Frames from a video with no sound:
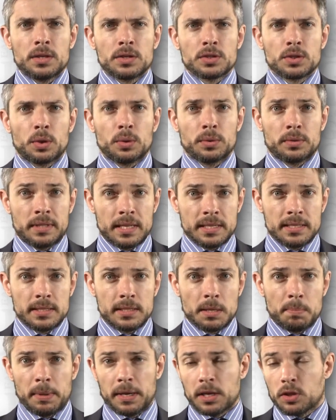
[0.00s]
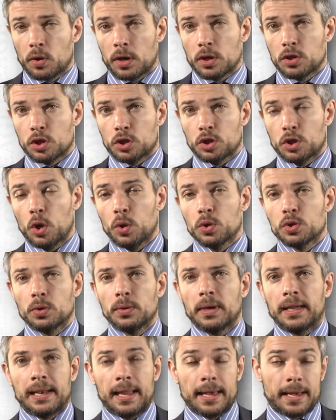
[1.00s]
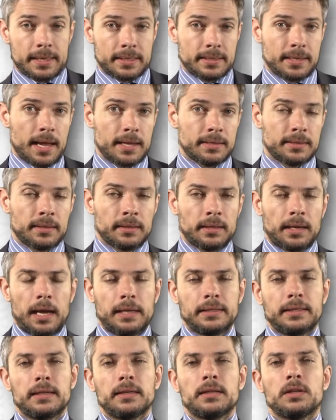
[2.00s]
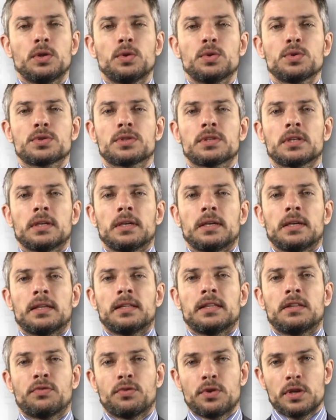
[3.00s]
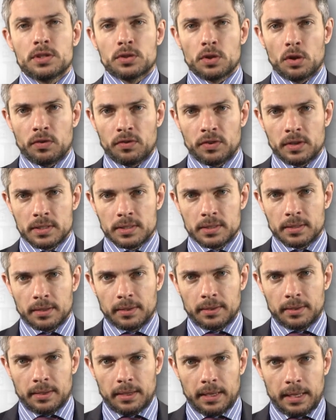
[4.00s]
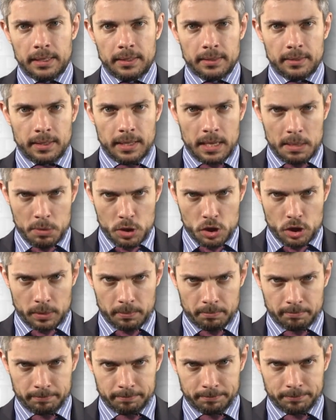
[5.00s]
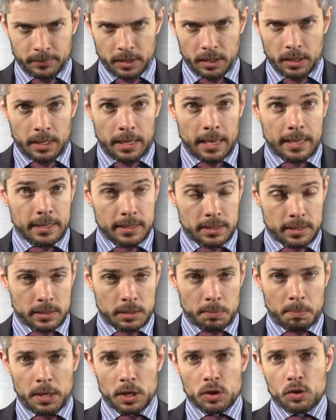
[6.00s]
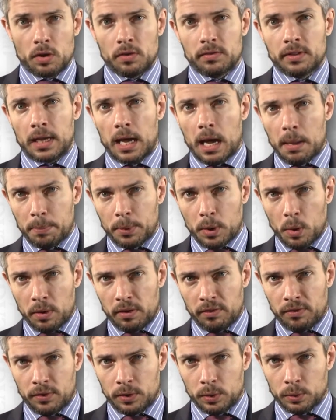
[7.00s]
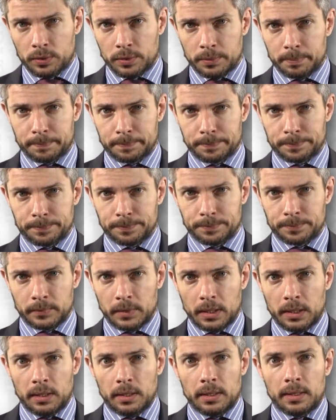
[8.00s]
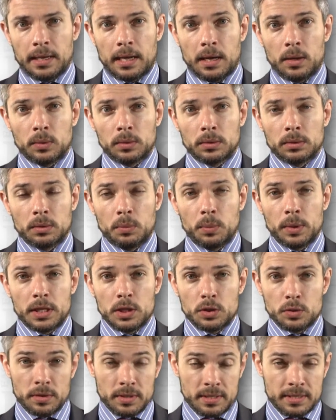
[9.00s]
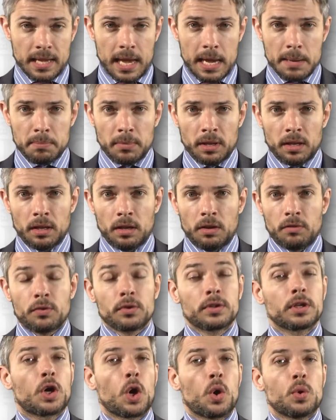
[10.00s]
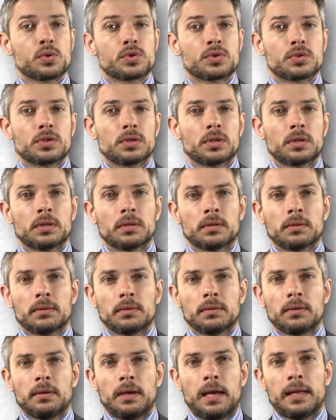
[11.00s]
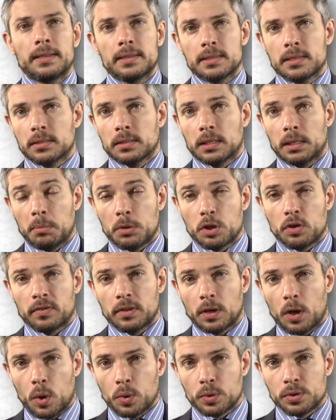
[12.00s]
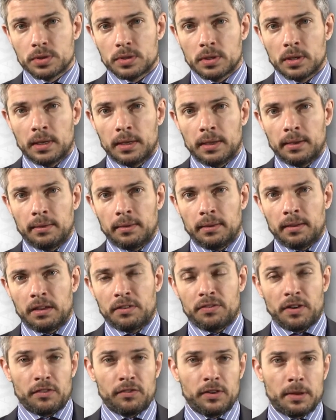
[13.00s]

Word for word: So this is the picture I just showed you, and like I said, I didn't use the free surface in the imaging. And this is a picture of the upgoing field. Now, we can do the same for the ghost. And this is an image of the ghost. If I